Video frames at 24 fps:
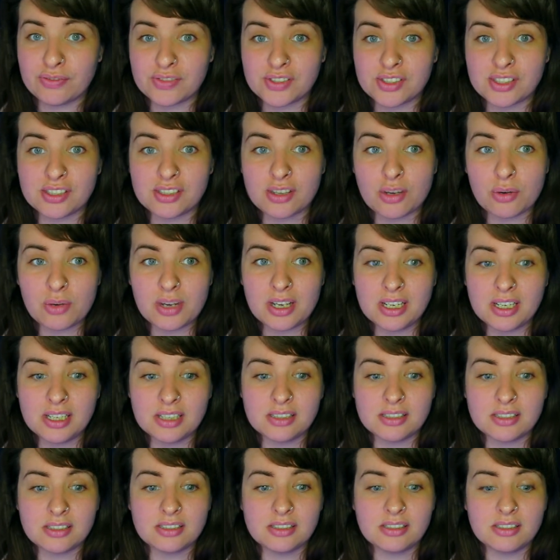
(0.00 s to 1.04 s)
So it
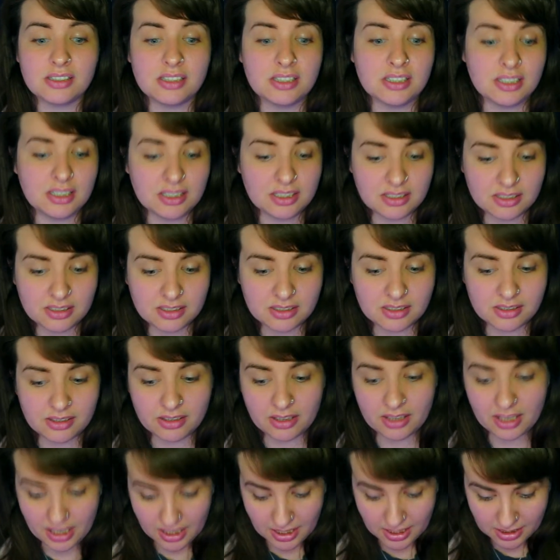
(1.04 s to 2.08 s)
is it is it
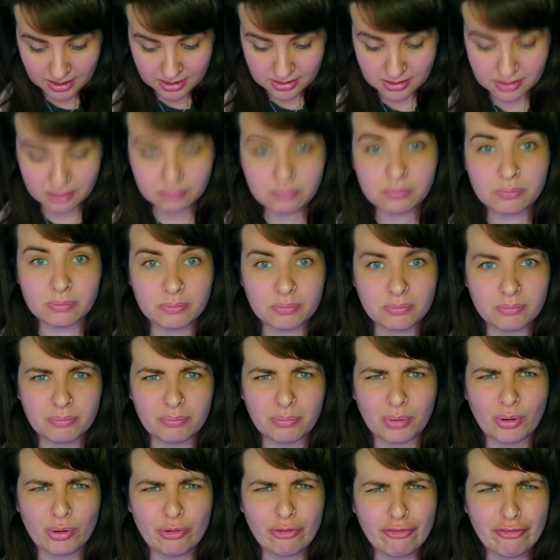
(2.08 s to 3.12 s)
is
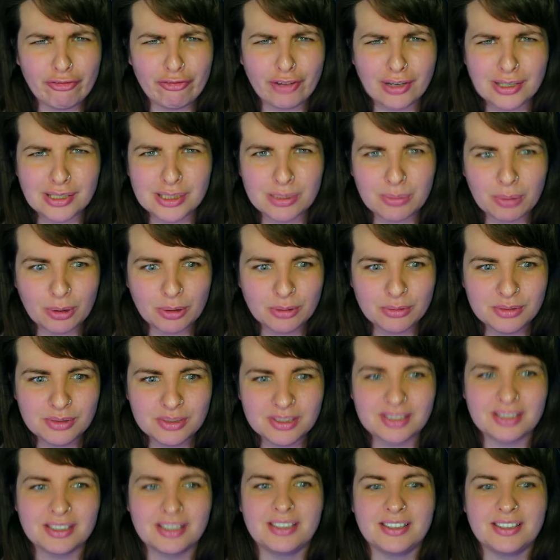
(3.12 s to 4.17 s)
both, I suppose.